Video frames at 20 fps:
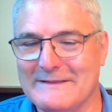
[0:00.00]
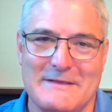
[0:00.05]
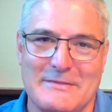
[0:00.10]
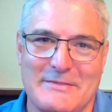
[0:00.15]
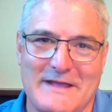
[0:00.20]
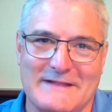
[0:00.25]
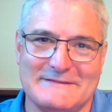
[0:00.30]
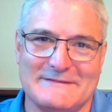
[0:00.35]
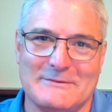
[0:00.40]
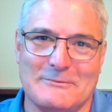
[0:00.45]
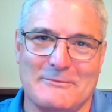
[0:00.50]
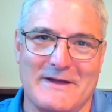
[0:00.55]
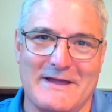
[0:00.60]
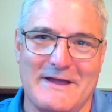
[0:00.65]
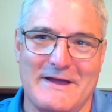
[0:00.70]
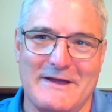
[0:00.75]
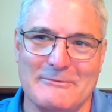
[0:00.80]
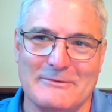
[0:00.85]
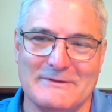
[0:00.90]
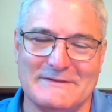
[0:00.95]
That's the way
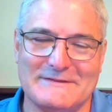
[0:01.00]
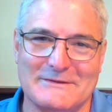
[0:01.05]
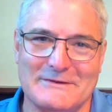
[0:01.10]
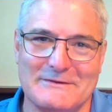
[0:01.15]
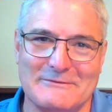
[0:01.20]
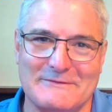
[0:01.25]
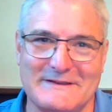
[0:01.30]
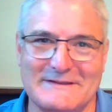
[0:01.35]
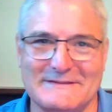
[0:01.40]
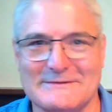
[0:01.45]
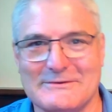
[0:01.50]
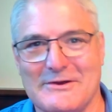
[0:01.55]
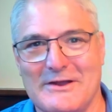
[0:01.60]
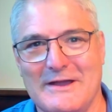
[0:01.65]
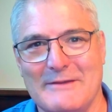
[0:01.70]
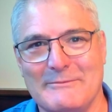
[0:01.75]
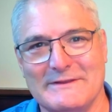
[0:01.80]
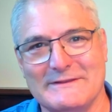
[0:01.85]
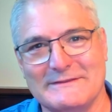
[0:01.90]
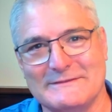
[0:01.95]
I would sort of
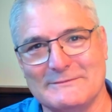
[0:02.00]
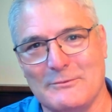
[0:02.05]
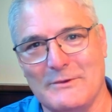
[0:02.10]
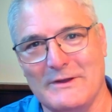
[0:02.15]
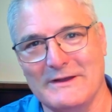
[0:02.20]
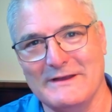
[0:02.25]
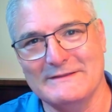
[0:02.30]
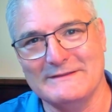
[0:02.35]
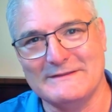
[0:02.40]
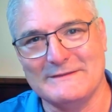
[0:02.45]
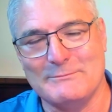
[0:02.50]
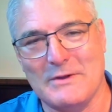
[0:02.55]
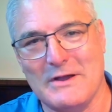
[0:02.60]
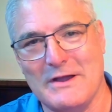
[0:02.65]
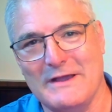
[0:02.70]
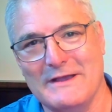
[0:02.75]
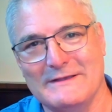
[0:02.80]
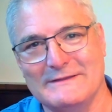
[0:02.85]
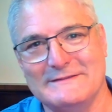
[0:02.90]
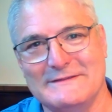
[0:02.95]
describe it, as what
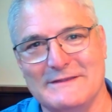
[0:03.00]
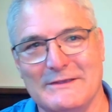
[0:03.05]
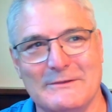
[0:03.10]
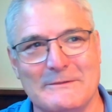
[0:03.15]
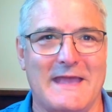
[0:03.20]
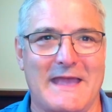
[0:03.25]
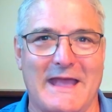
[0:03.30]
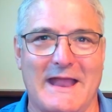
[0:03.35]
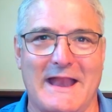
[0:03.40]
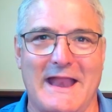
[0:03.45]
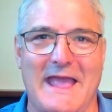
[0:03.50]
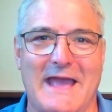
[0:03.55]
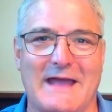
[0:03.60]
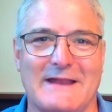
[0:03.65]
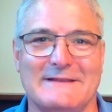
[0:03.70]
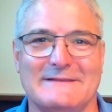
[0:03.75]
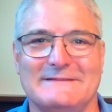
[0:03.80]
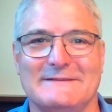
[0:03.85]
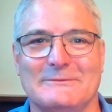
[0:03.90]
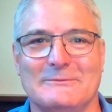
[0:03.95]
inspires you and how
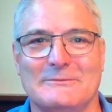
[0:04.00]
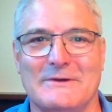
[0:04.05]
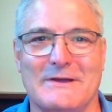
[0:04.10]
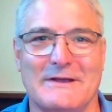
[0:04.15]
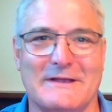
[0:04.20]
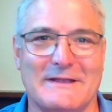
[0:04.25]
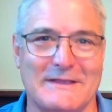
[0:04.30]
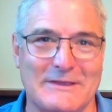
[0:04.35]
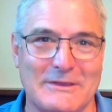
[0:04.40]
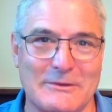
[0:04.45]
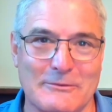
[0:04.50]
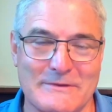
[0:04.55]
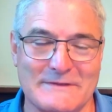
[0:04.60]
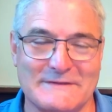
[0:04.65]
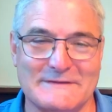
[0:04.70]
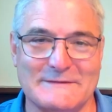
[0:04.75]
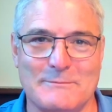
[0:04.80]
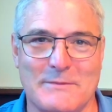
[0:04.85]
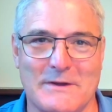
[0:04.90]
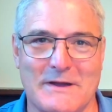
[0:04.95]
does it work? You're
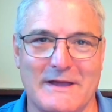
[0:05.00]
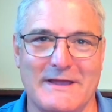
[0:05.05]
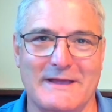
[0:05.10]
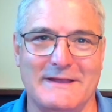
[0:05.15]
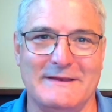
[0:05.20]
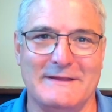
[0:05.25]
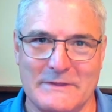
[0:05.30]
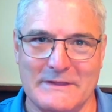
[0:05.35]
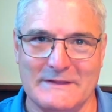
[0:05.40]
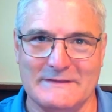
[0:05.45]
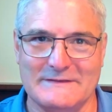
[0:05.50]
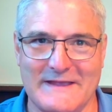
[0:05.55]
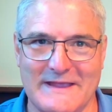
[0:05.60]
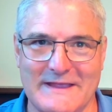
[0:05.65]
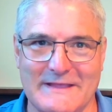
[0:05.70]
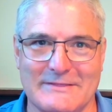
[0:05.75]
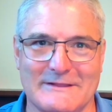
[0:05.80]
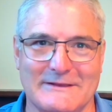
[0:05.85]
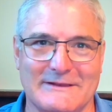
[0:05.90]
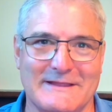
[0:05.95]
inspired, you
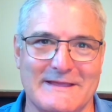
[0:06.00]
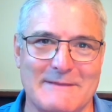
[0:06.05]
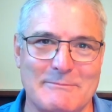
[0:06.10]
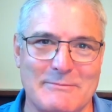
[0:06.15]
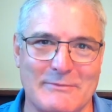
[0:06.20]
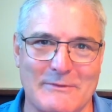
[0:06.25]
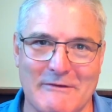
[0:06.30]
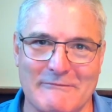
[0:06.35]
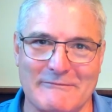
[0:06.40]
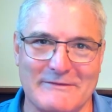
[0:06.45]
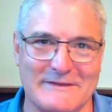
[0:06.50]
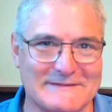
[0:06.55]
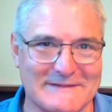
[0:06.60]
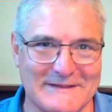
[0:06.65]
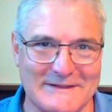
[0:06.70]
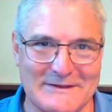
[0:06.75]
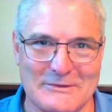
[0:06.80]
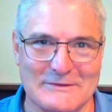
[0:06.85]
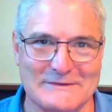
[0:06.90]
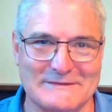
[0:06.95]
take the leap,
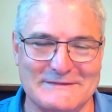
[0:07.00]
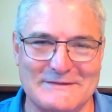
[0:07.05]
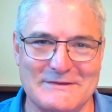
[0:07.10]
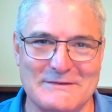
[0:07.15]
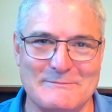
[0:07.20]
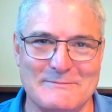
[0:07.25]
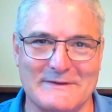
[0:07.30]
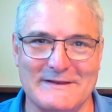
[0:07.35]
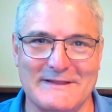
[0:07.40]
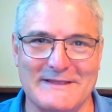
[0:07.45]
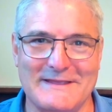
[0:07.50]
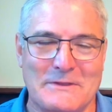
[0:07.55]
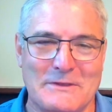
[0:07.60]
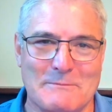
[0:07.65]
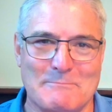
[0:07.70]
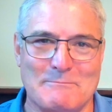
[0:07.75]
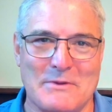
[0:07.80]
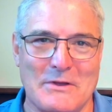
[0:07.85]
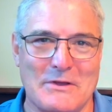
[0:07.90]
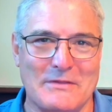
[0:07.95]
obviously not stupidly. You
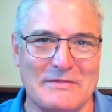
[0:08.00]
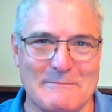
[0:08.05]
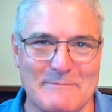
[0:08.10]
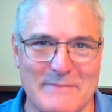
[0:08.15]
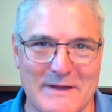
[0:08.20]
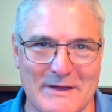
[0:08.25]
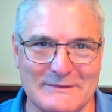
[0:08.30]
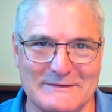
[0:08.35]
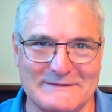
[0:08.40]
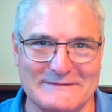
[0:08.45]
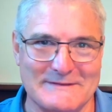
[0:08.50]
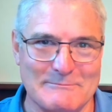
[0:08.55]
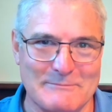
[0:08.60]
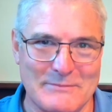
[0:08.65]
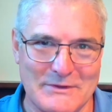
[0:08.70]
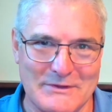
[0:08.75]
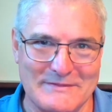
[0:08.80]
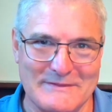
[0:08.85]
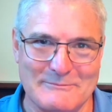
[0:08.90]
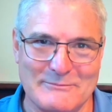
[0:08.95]
burn the boats and
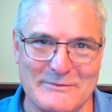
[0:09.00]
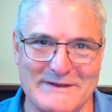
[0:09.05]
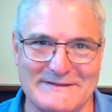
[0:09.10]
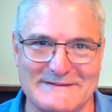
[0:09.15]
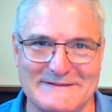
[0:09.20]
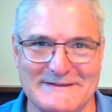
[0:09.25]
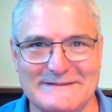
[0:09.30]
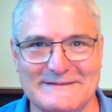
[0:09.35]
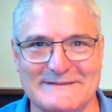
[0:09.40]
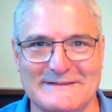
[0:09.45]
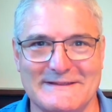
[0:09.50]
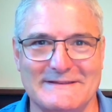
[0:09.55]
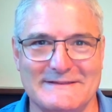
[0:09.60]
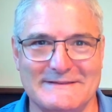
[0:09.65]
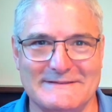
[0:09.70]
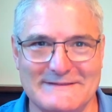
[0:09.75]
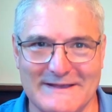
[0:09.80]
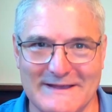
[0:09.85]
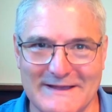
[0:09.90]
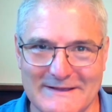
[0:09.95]
burn the bridges,
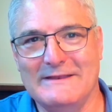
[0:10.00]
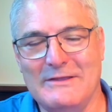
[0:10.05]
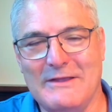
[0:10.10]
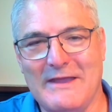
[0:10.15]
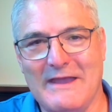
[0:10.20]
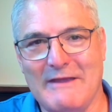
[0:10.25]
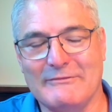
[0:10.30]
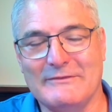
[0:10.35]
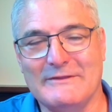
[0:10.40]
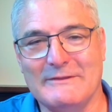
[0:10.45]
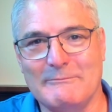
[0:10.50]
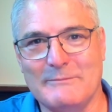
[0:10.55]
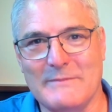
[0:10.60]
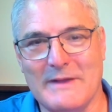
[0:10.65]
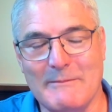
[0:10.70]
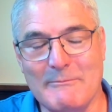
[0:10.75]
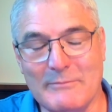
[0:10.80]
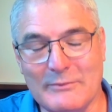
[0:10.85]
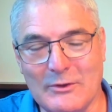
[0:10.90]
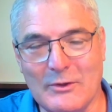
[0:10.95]
and you have to
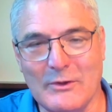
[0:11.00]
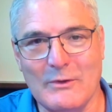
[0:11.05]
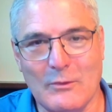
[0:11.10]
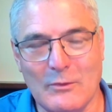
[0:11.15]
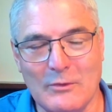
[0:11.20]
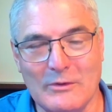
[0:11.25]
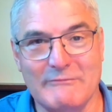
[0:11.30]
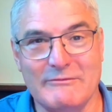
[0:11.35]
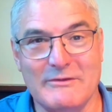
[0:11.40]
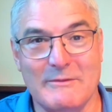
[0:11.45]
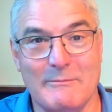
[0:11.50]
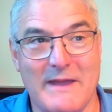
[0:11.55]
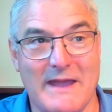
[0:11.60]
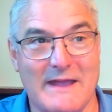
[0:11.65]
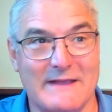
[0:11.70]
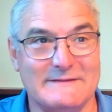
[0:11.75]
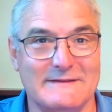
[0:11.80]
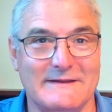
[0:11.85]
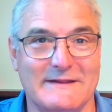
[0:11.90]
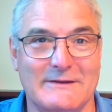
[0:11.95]
employ all of your
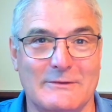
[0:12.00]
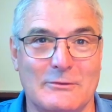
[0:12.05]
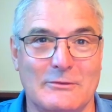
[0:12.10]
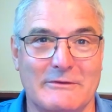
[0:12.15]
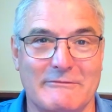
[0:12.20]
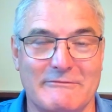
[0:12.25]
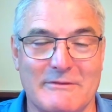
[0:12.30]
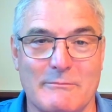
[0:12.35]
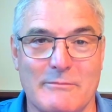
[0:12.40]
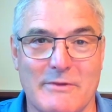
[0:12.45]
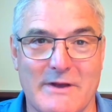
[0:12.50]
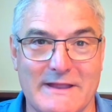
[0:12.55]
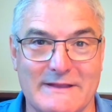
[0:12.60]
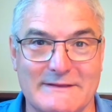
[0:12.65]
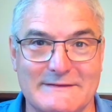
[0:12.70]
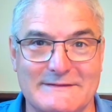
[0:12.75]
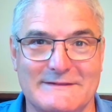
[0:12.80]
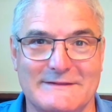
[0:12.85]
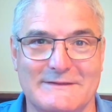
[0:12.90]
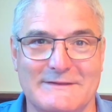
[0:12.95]
passion and all of your
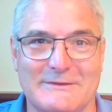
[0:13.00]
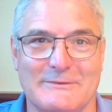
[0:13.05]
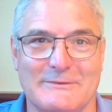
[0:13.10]
brains to do